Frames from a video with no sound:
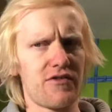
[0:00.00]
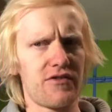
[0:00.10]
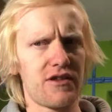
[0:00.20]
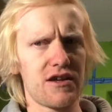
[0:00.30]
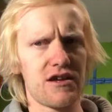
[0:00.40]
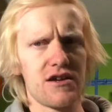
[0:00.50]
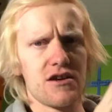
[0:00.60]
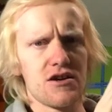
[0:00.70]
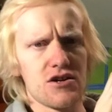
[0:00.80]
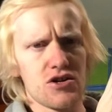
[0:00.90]
the,
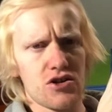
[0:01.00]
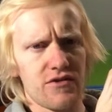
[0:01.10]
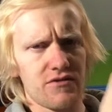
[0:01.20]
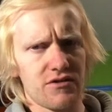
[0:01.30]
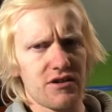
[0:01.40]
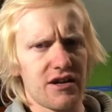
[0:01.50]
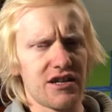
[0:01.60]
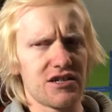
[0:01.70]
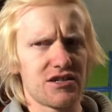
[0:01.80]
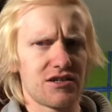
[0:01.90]
I
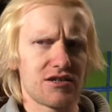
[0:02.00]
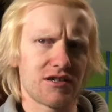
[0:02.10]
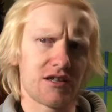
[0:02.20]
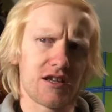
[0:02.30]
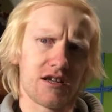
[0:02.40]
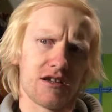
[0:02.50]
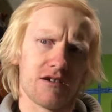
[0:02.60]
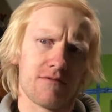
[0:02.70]
guess the